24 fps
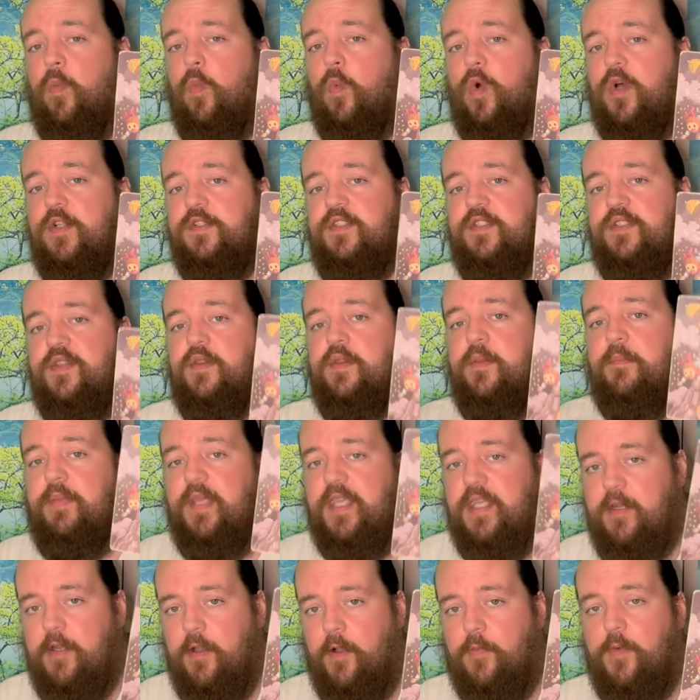one's
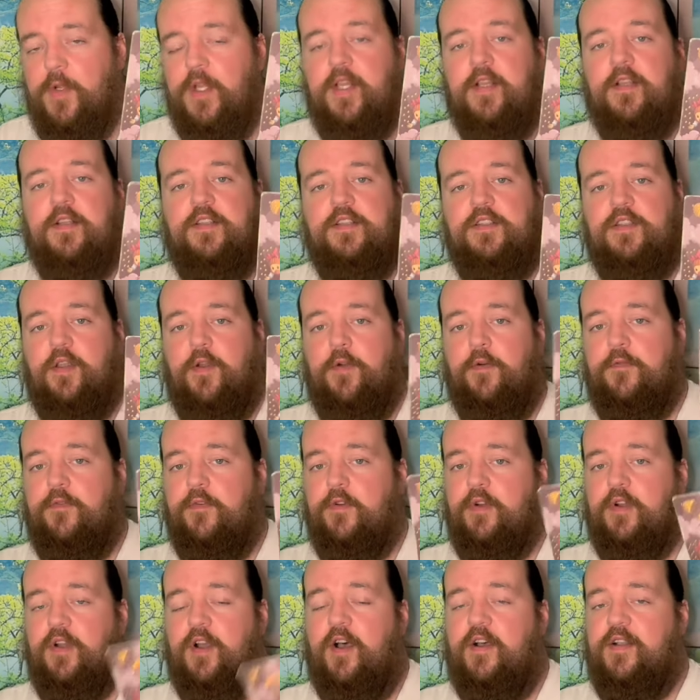libido. So
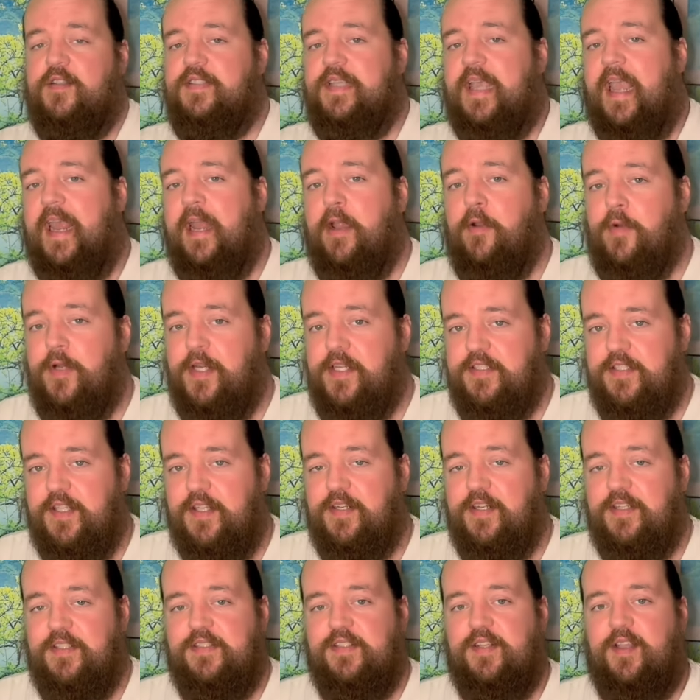for us Aries in
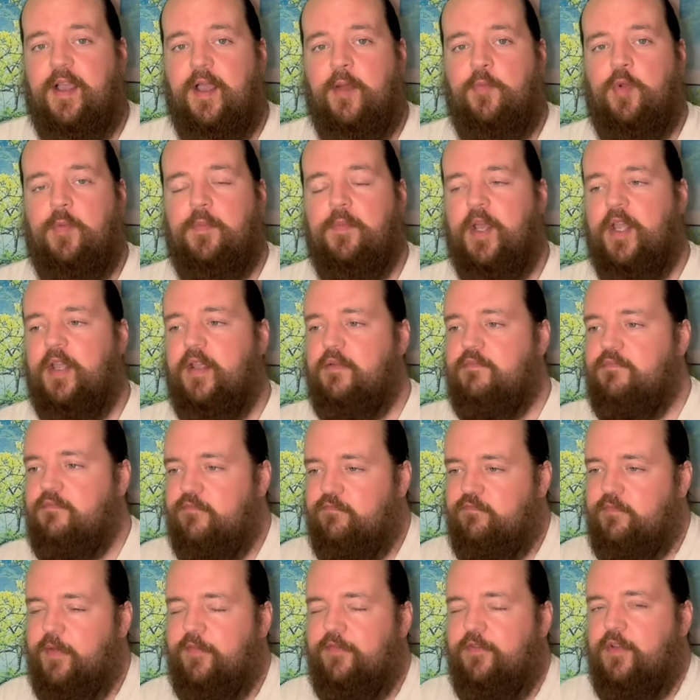this time, we might
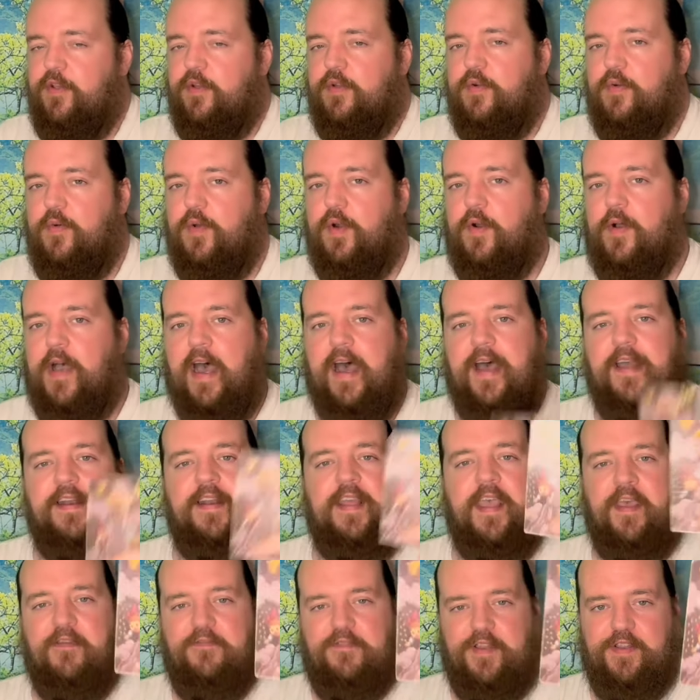be feeling a little hot and
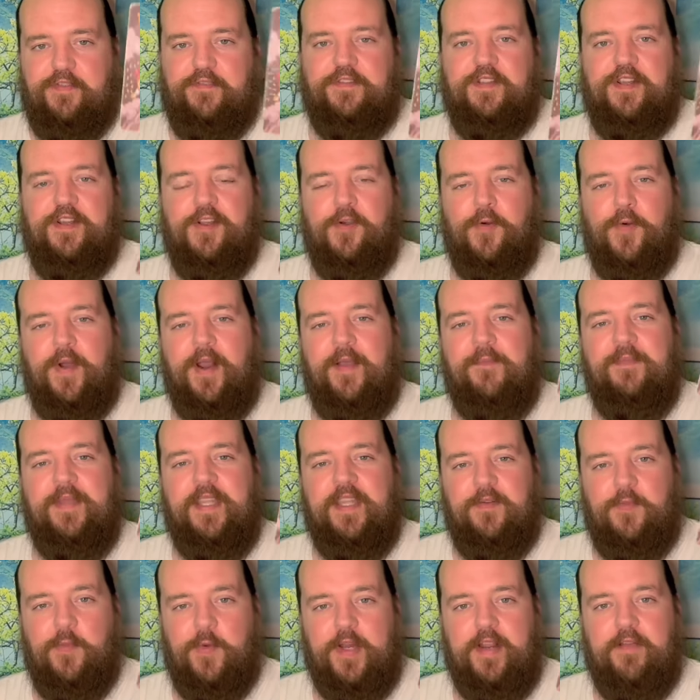heavy, if you know what I
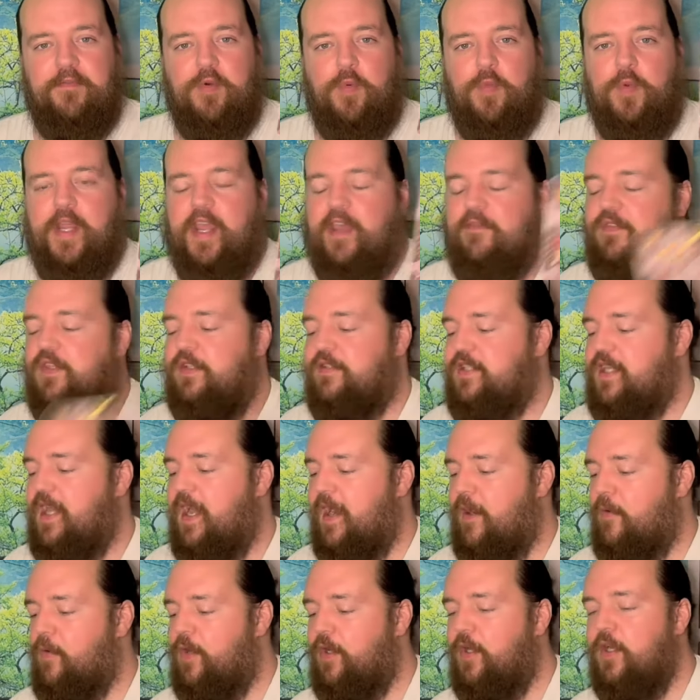mean, whenever we have the
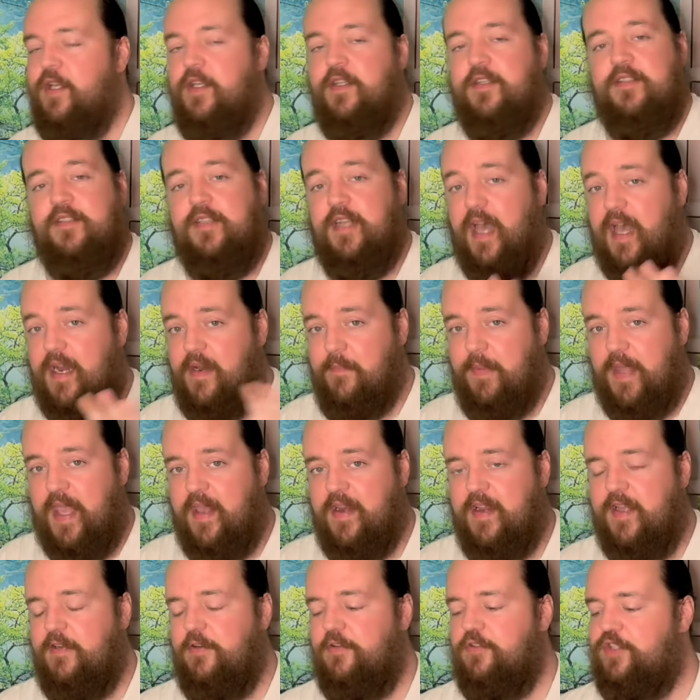tower. Not a bad
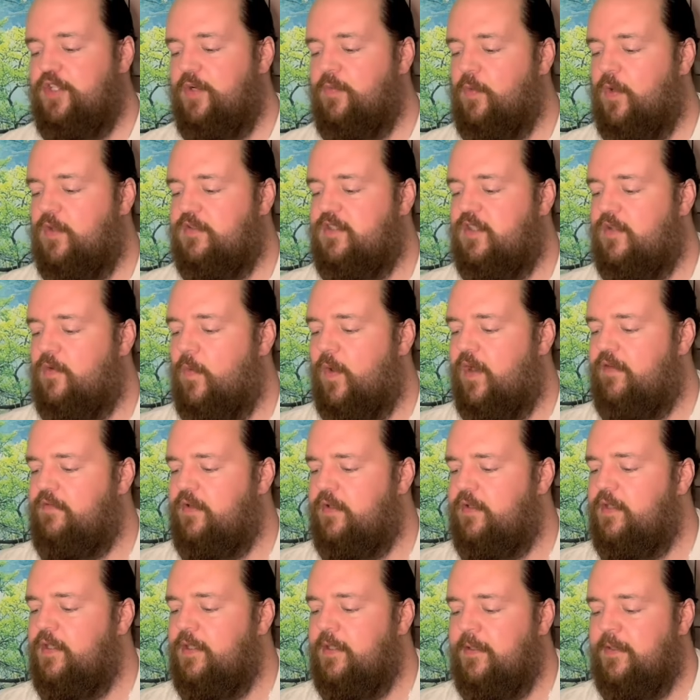energy
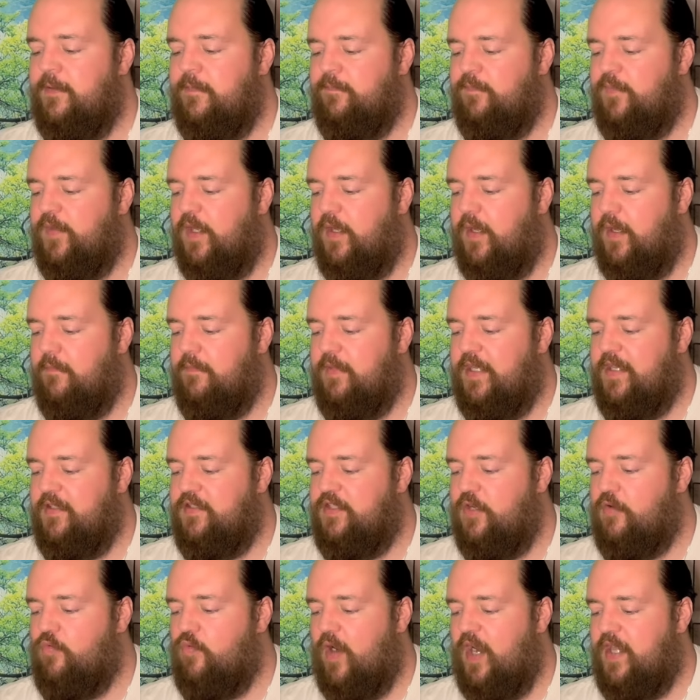whatsoever. It's
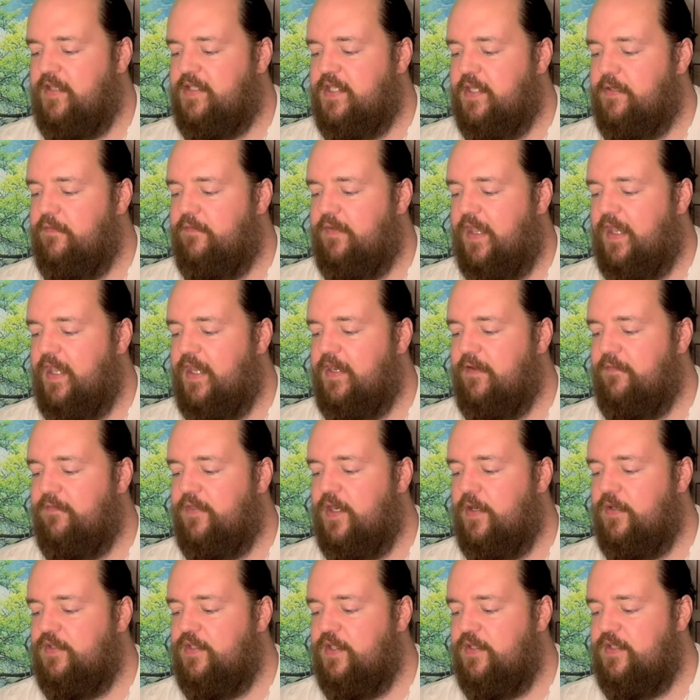aggressive, and if
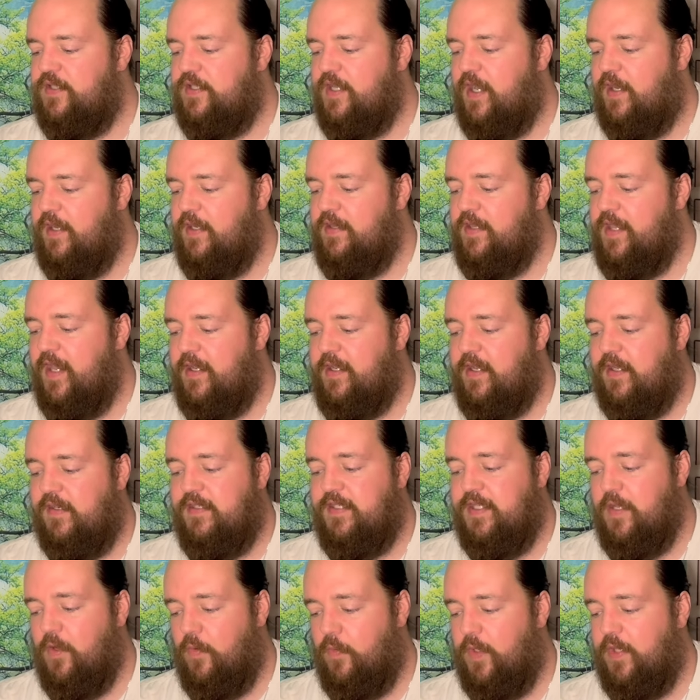there's a sign that could
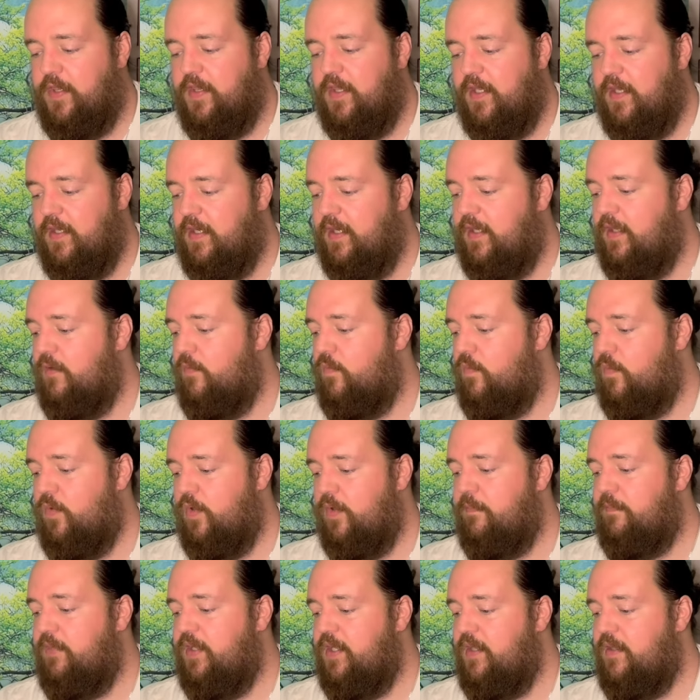deal with it, it
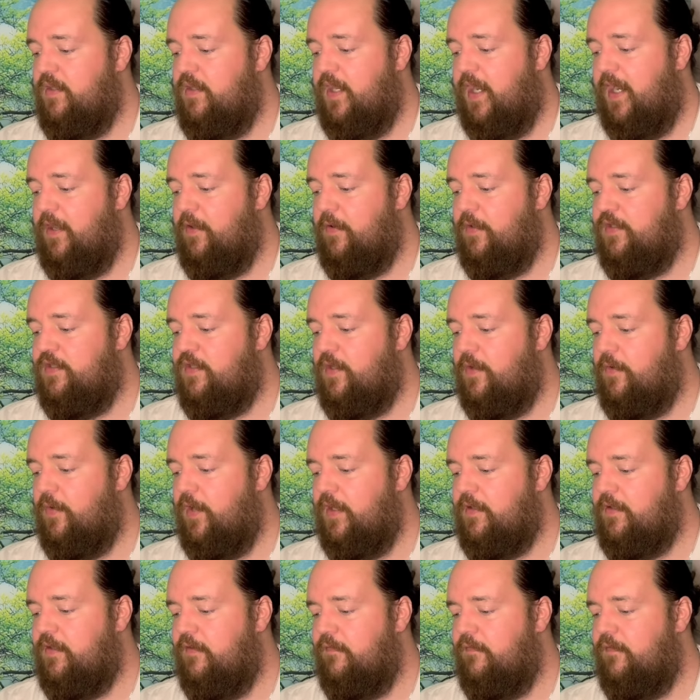would be the Aries
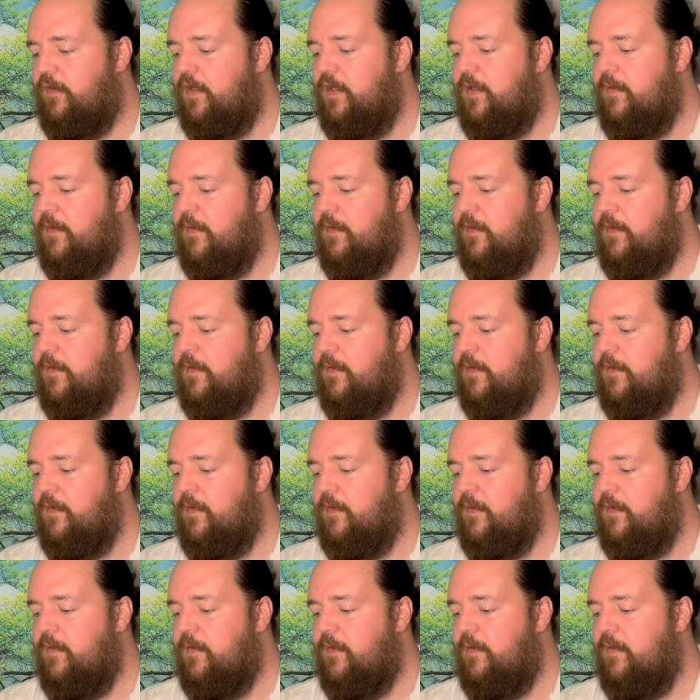collective.